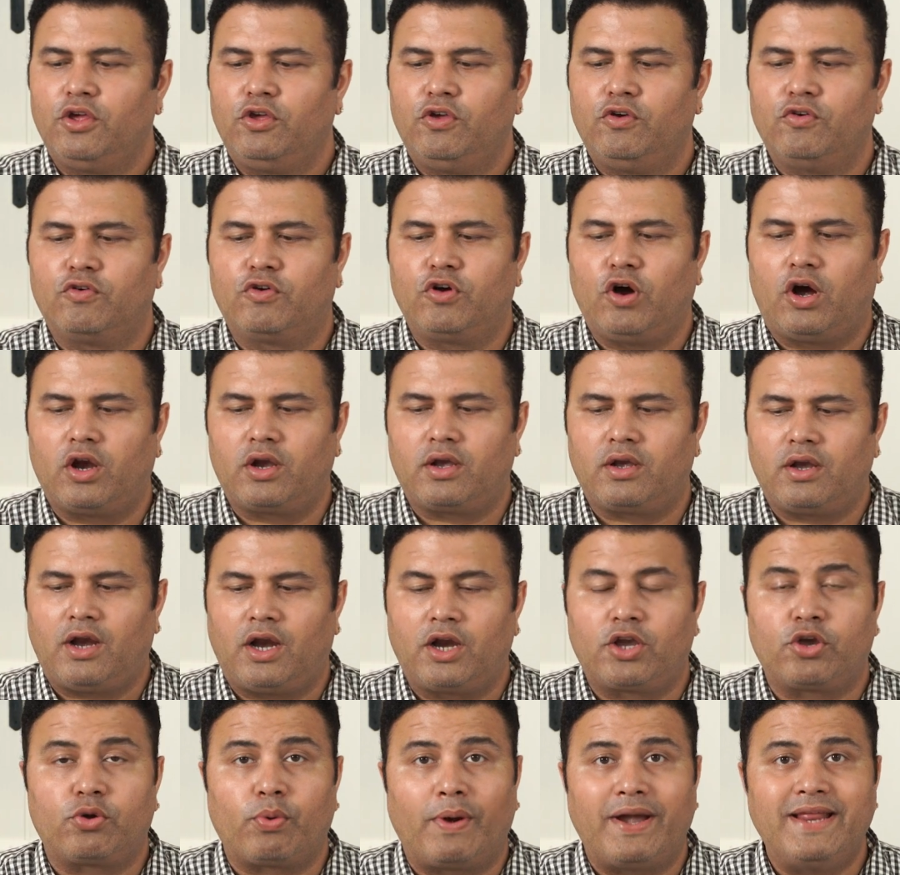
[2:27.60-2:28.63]
You got
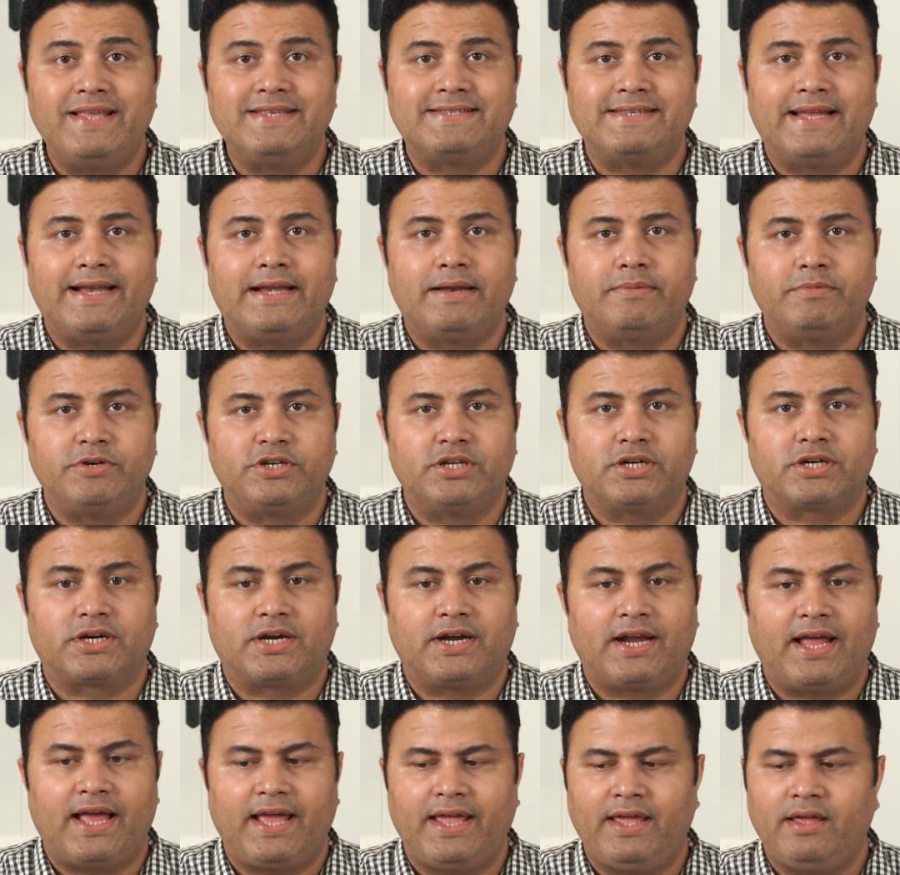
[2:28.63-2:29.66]
a 20 cm
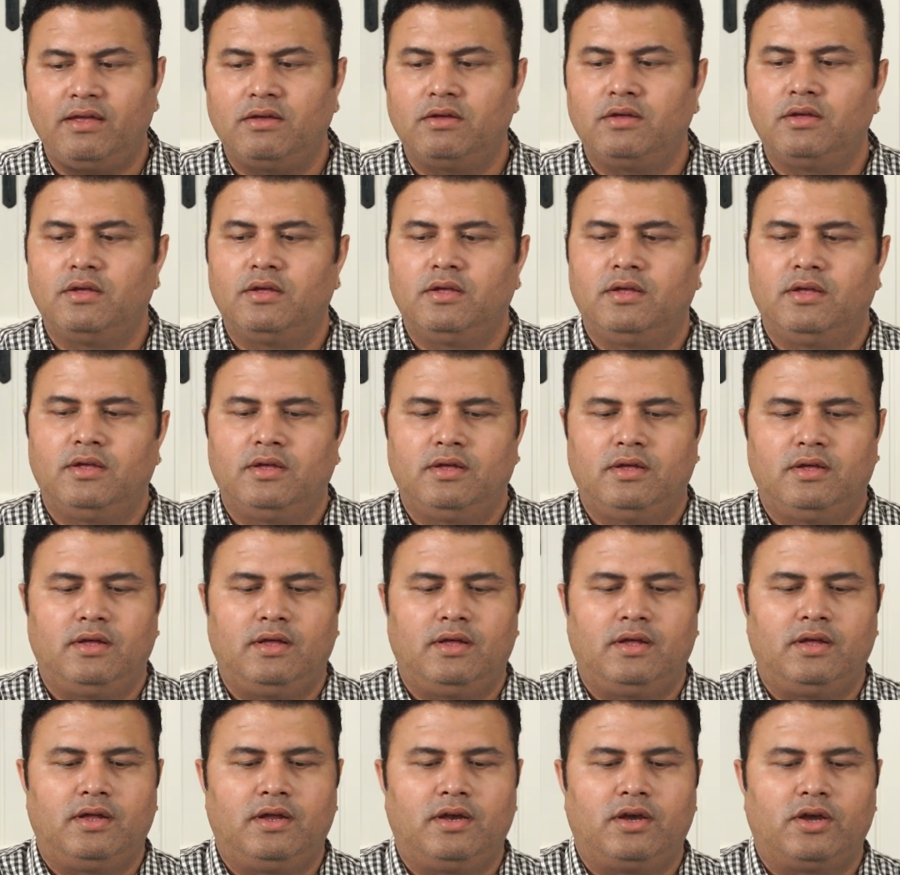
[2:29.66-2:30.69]

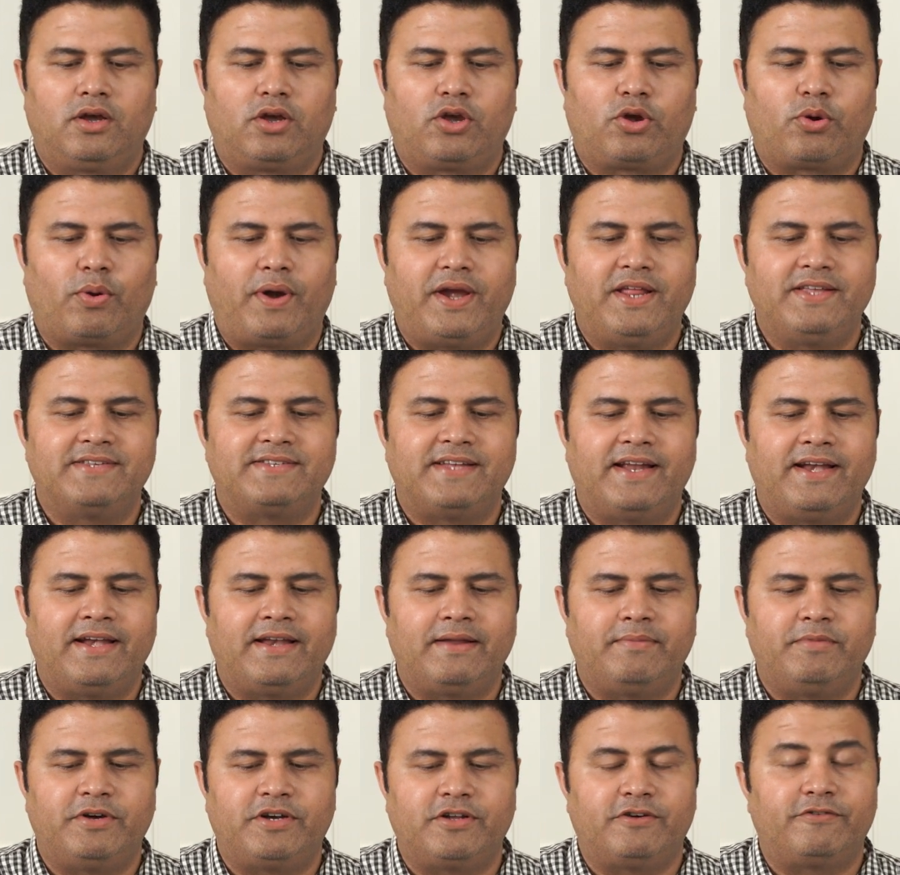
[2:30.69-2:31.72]
kadai, 20
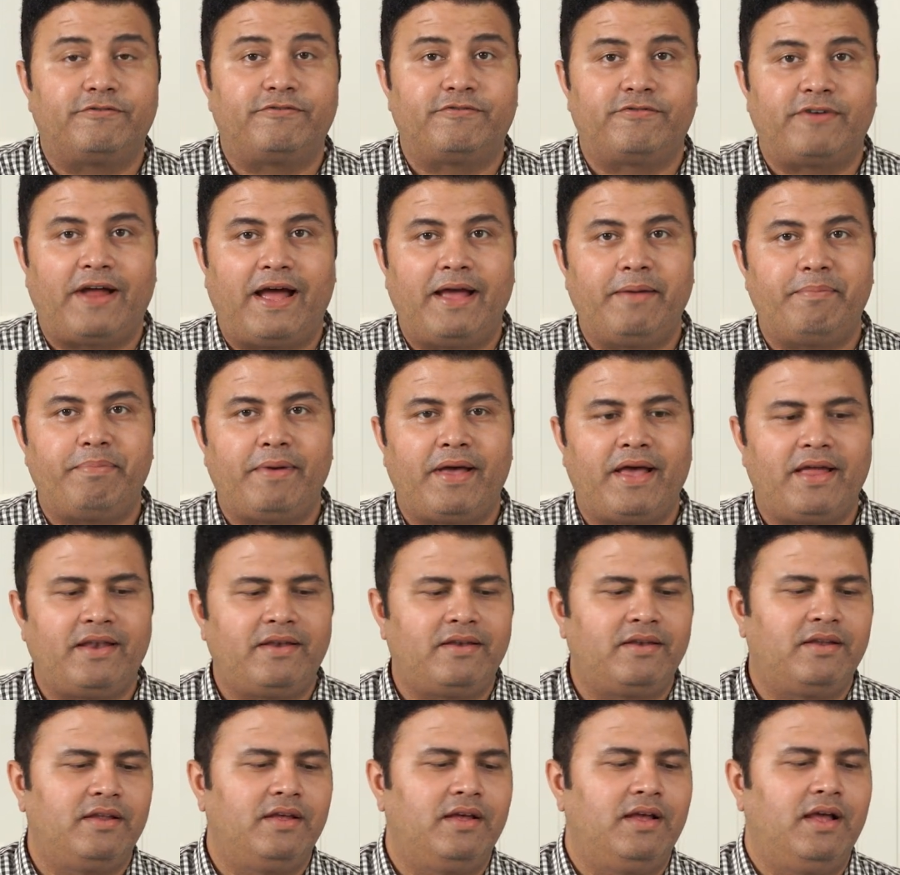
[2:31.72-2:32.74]
cm fry
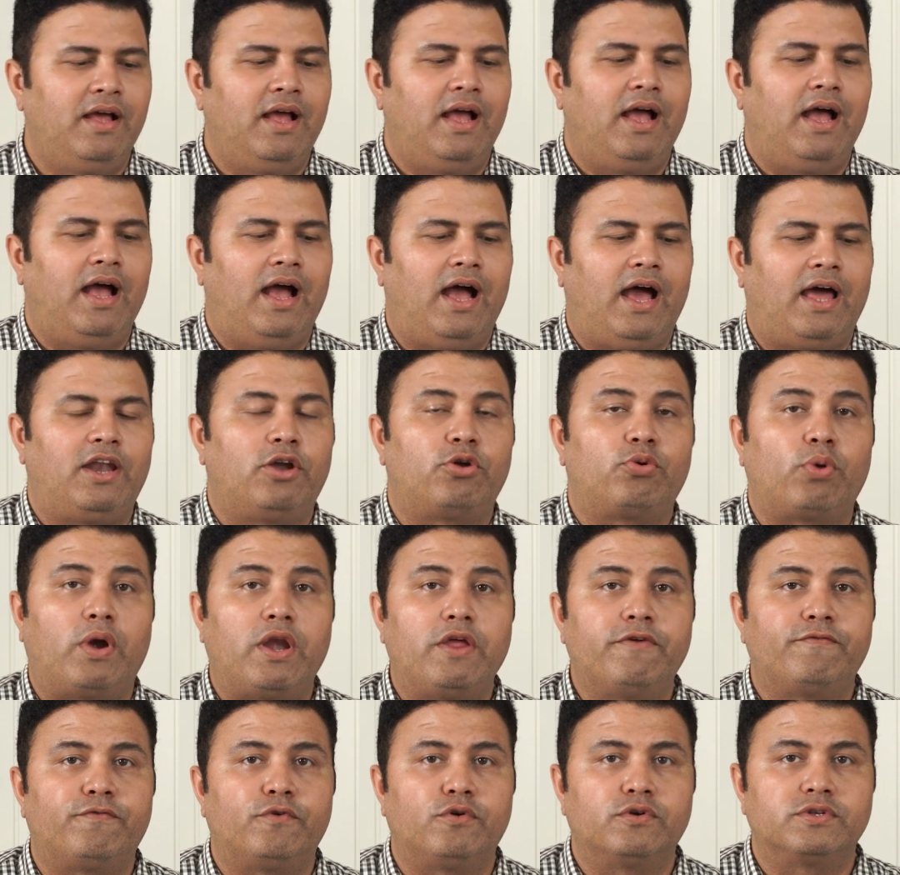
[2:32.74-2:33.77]
pan and a
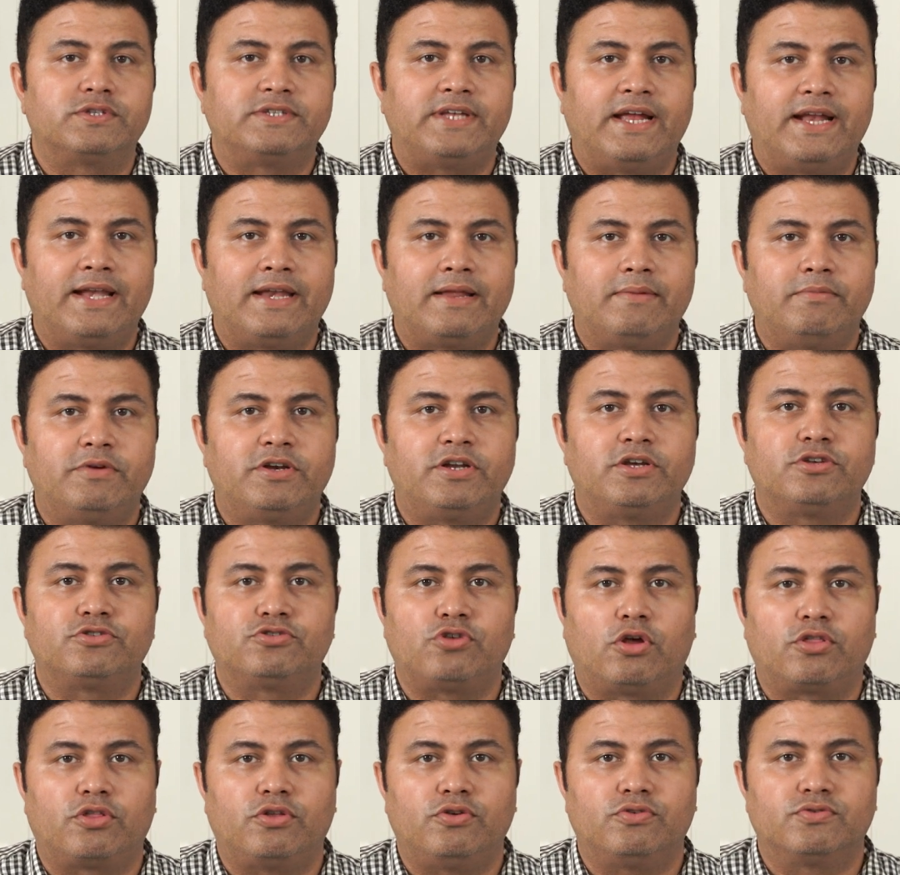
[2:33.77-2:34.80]
24 cm
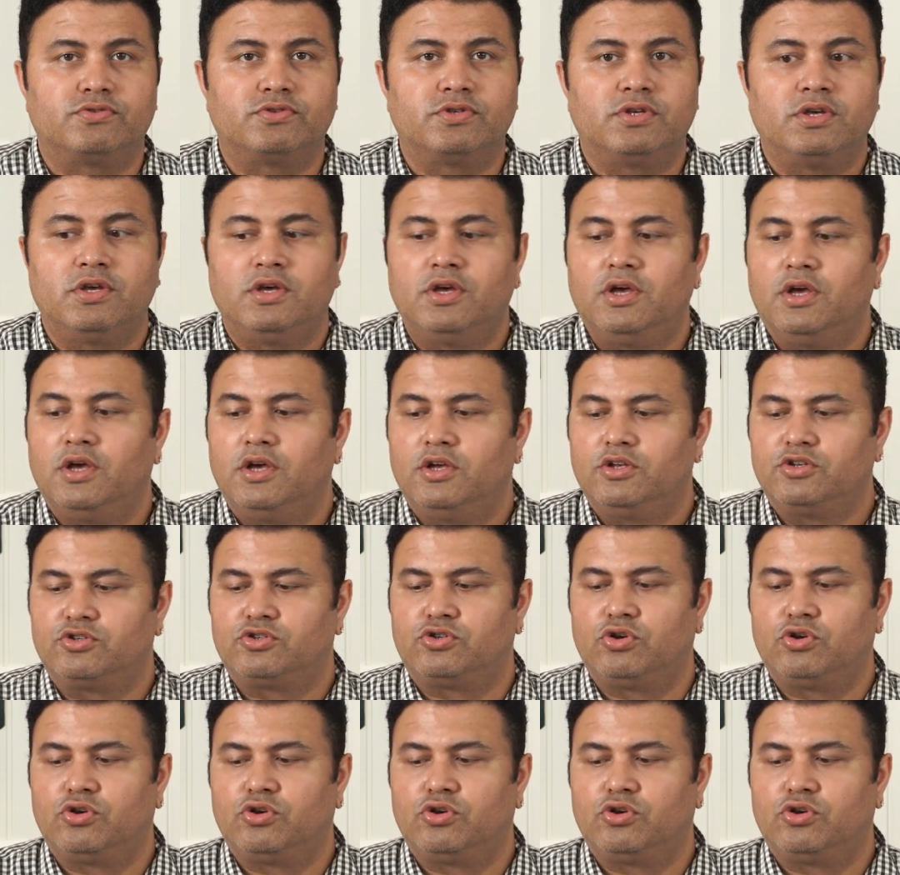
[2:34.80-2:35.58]
sauteuse.